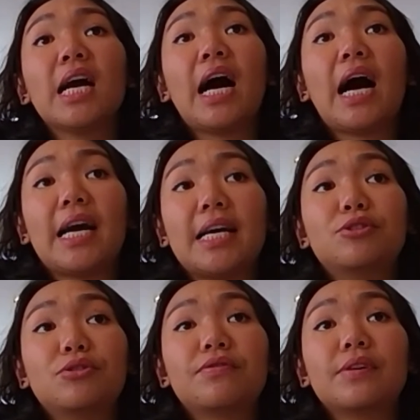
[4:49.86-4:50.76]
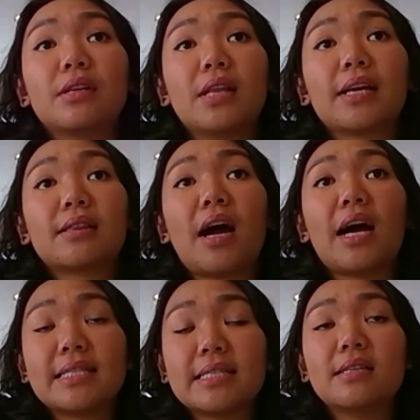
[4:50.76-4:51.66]
I do feel like I
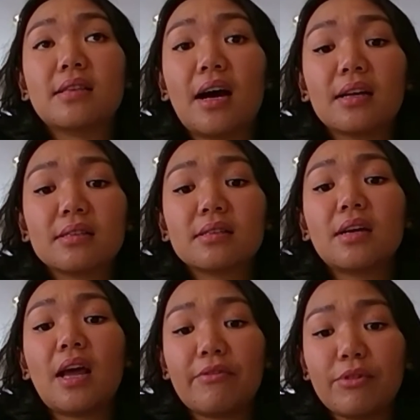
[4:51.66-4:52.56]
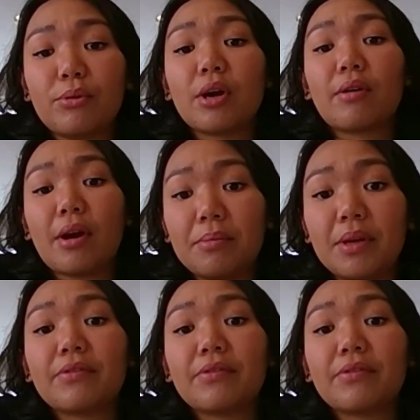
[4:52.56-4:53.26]
see that everywhere around me,